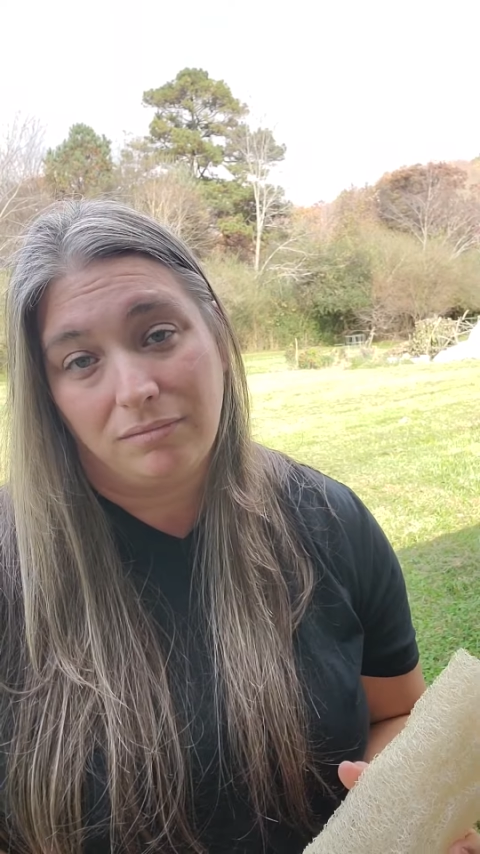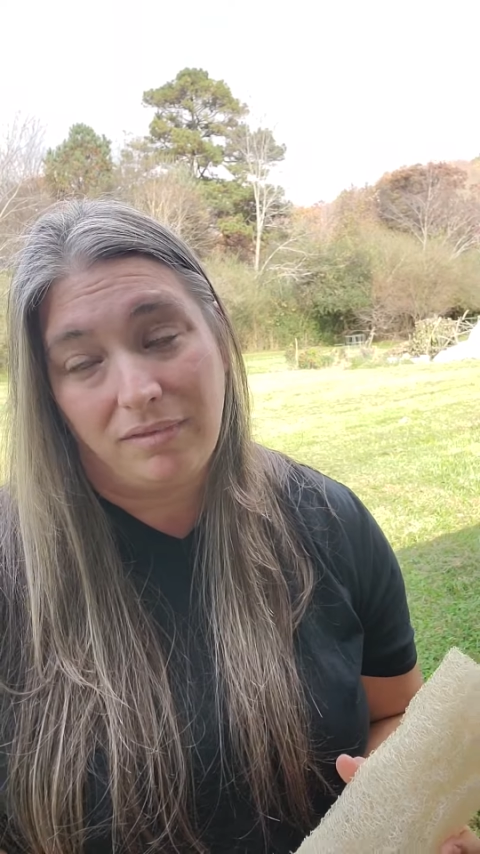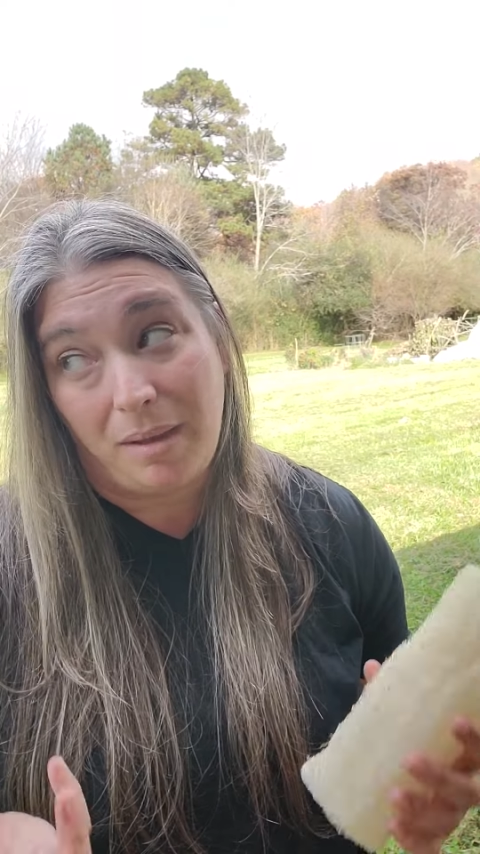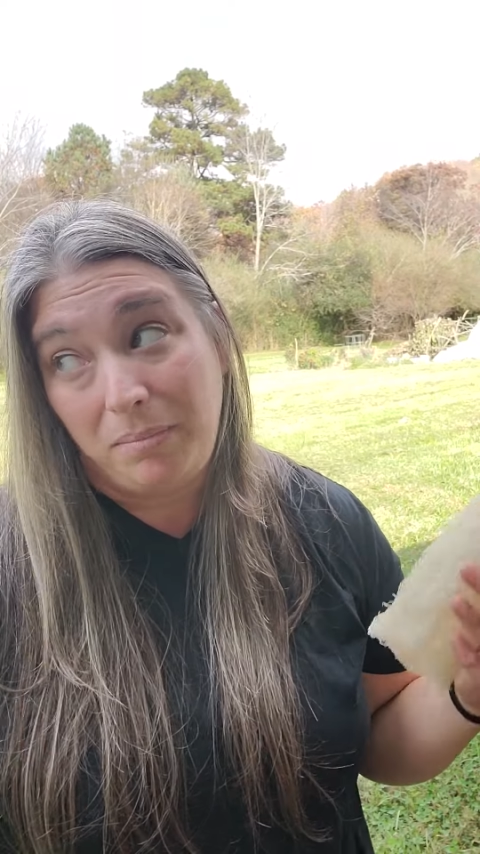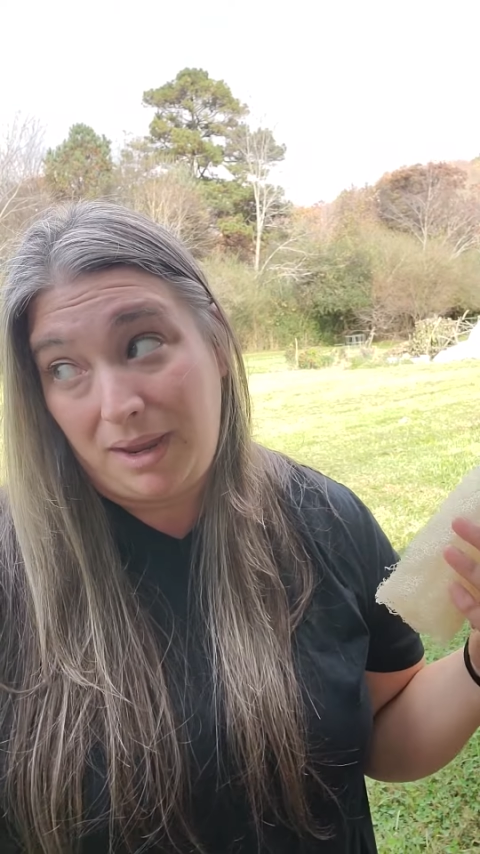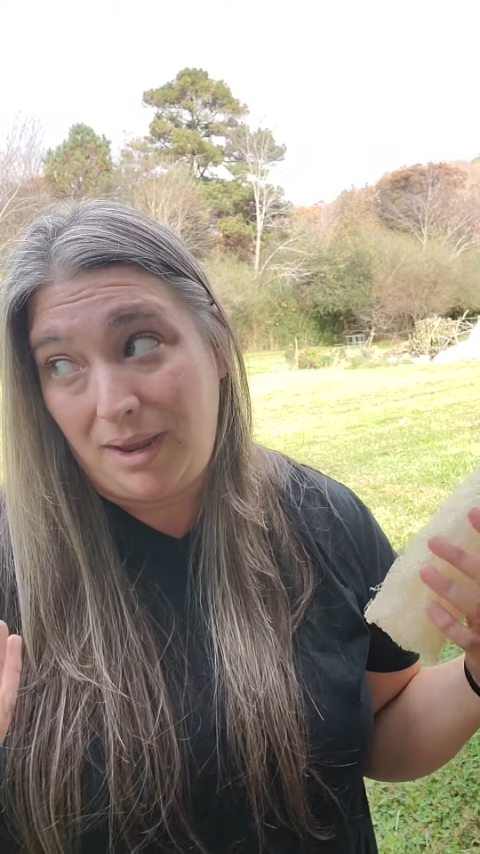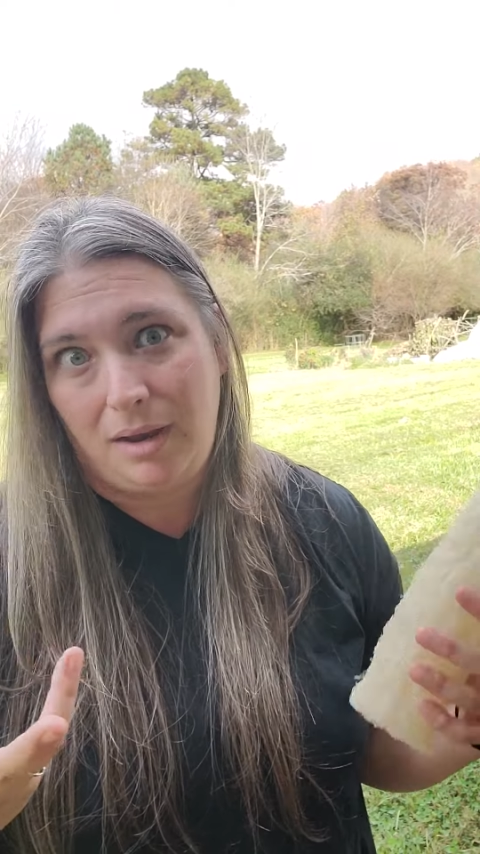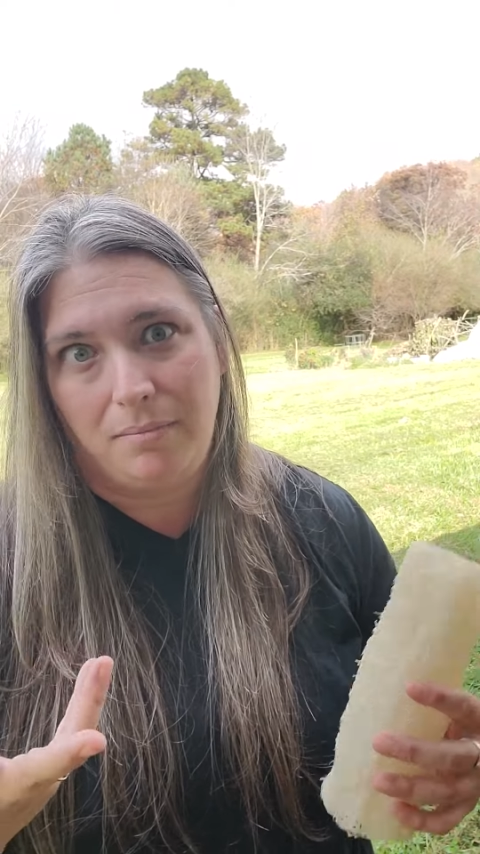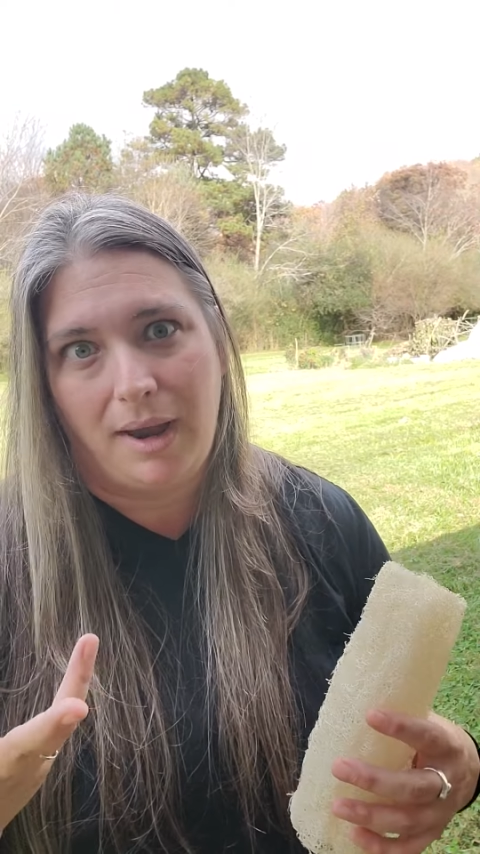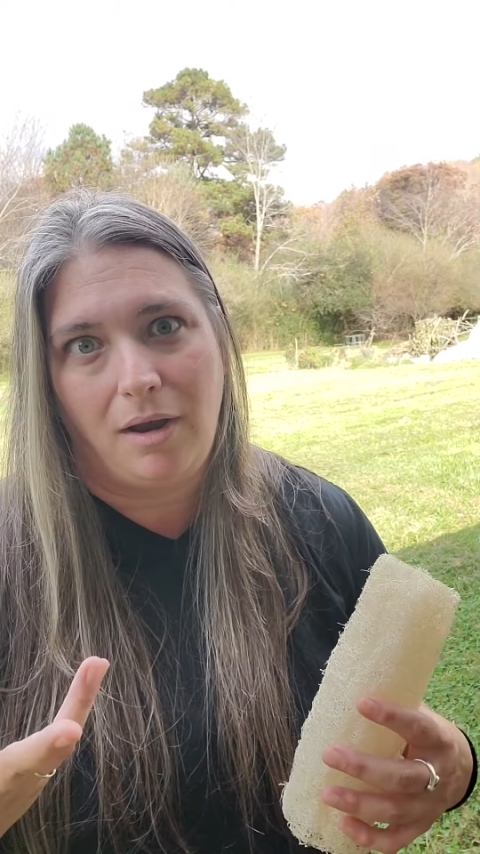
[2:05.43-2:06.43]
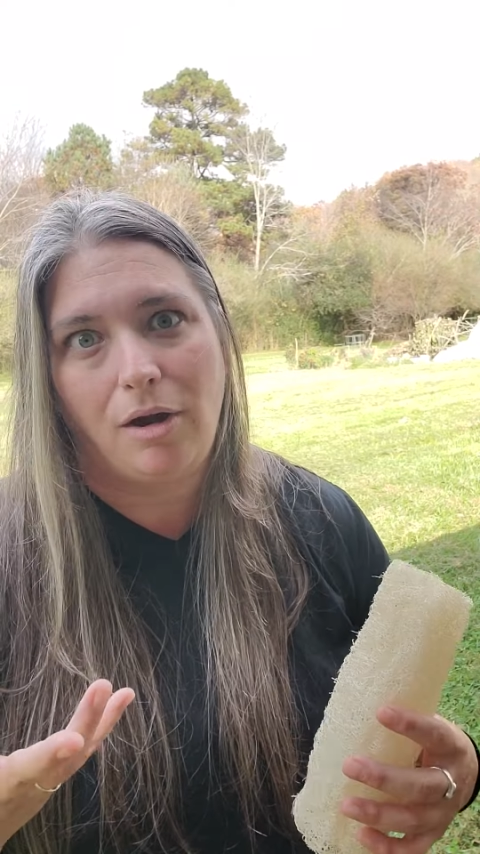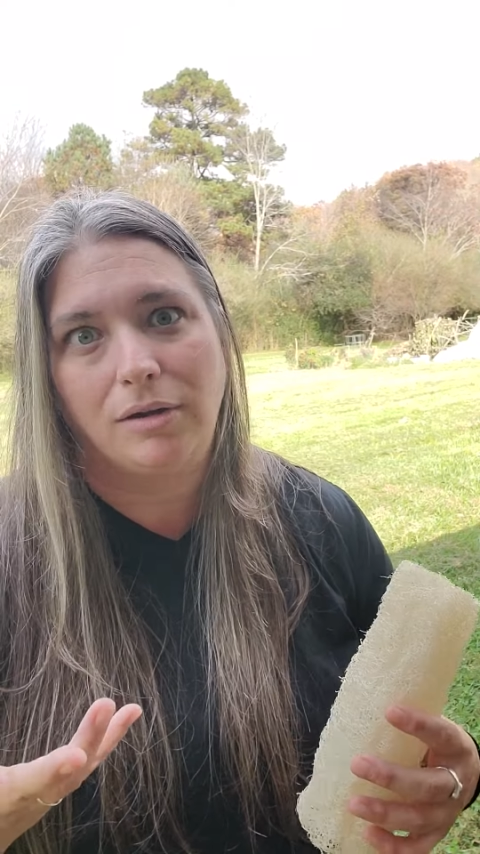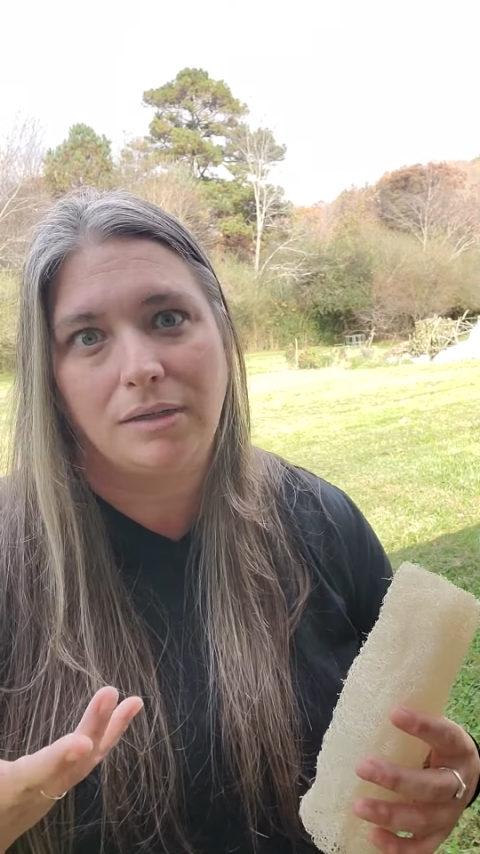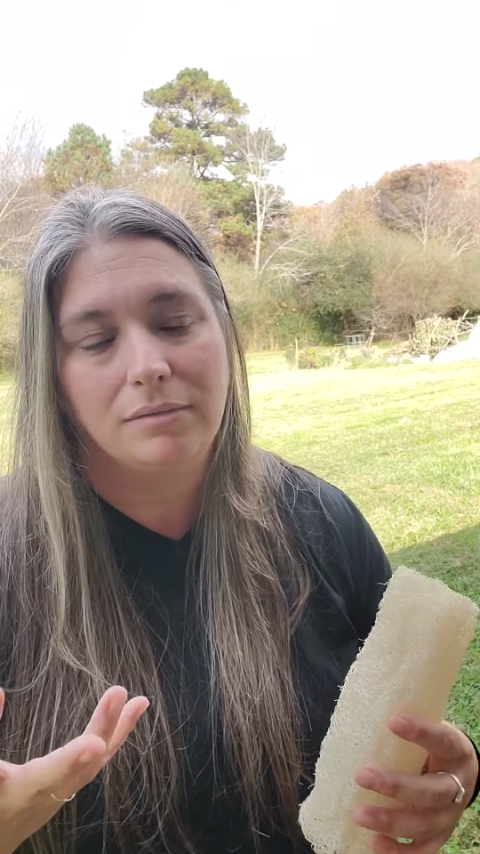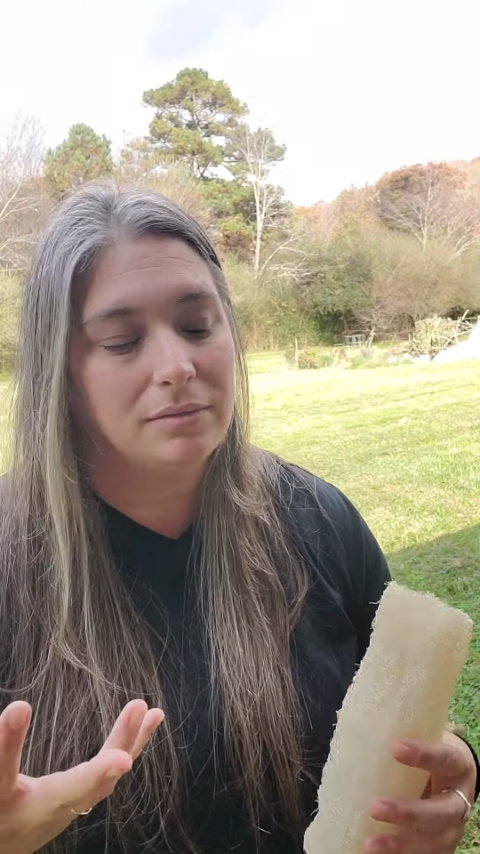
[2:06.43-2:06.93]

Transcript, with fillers: them being in my garden.